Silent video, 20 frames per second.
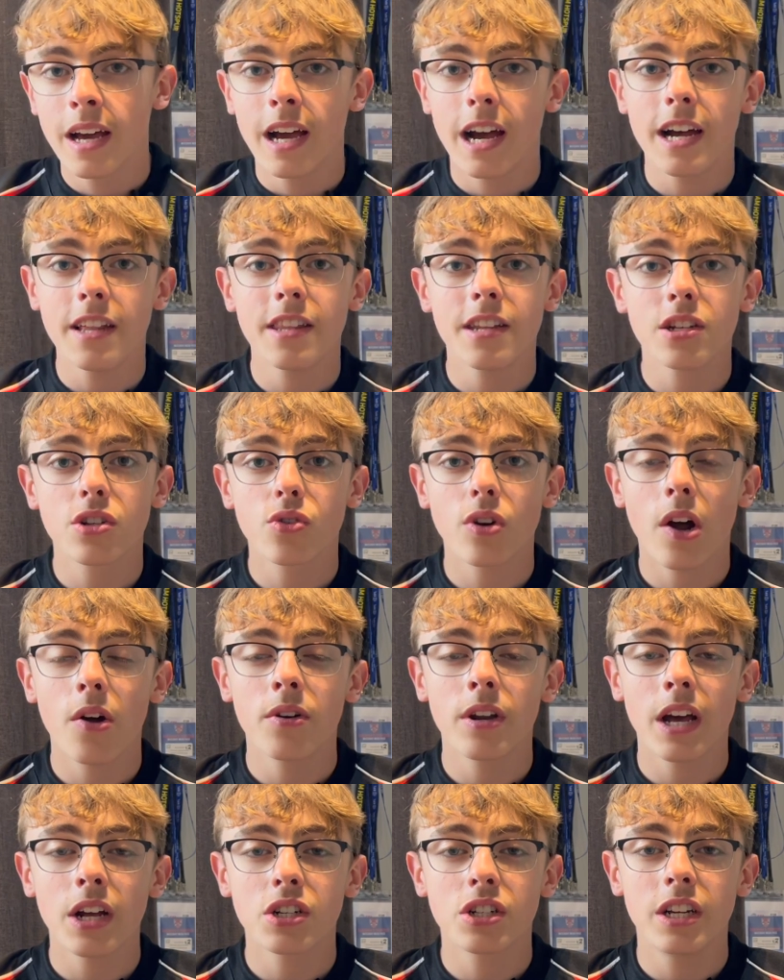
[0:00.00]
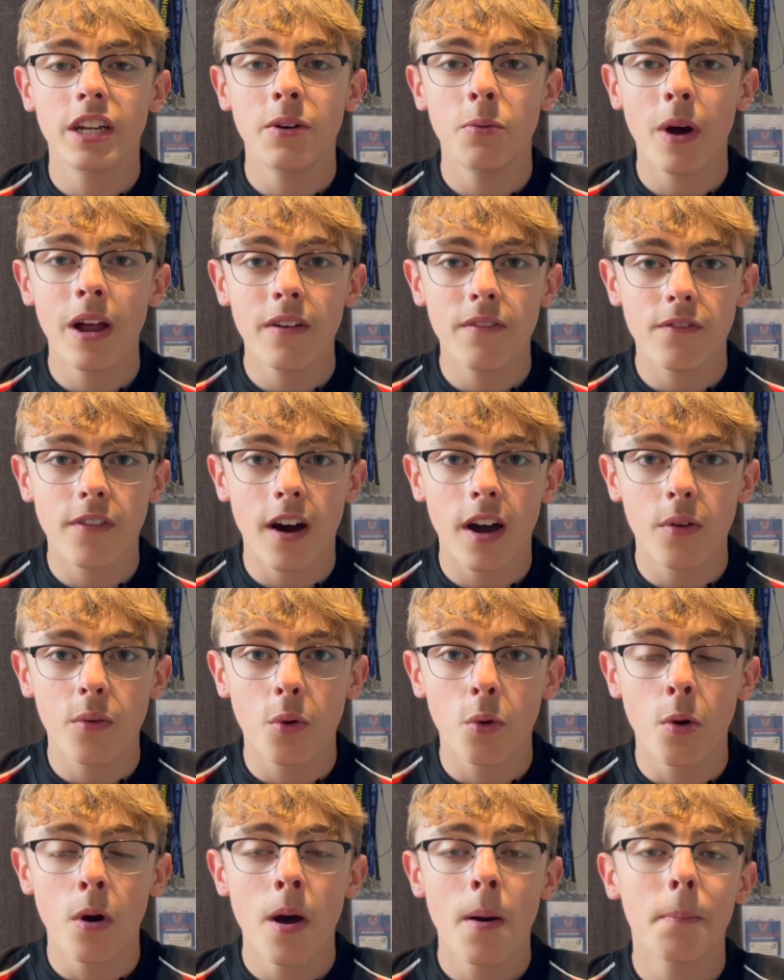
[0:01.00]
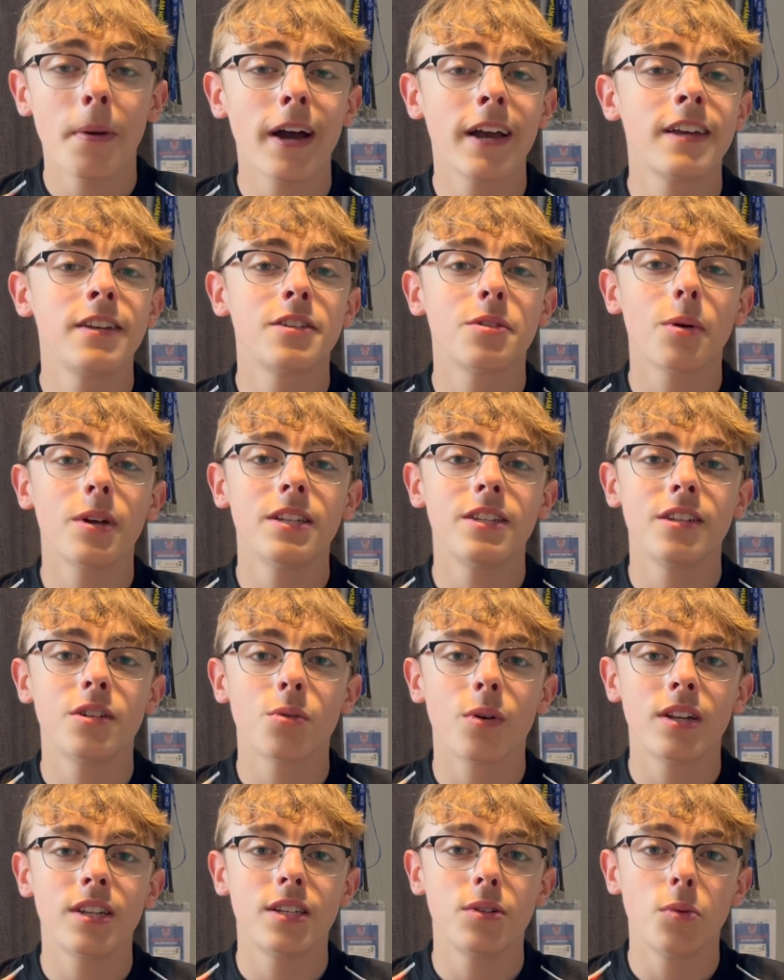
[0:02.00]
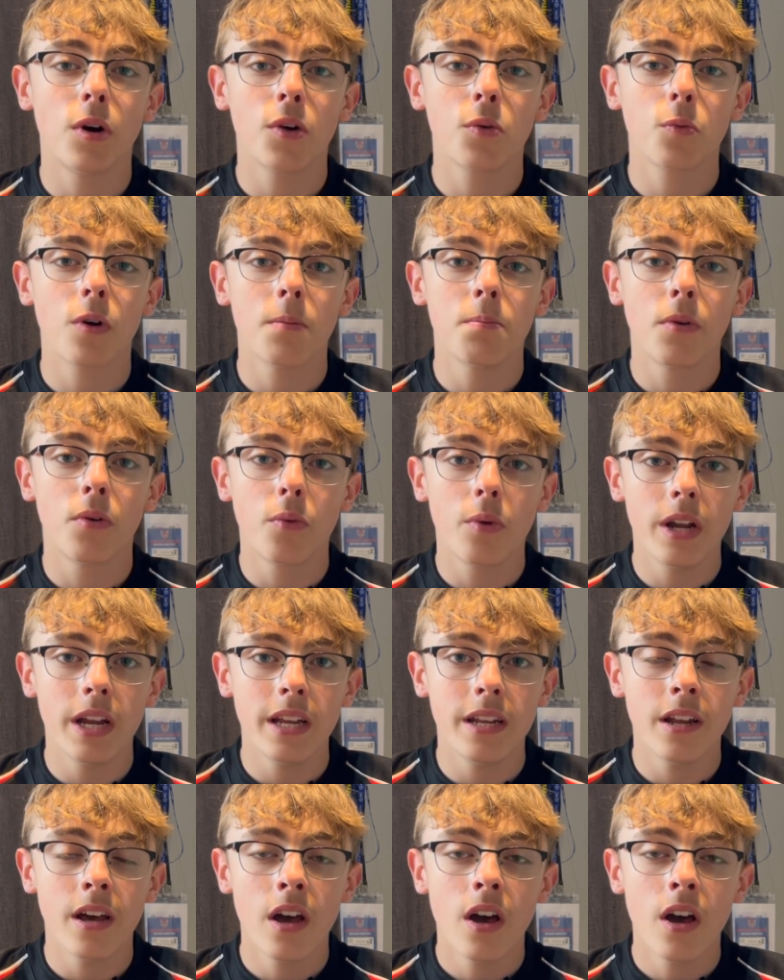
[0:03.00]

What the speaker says: and this ground actually went viral back in 2021 when Marine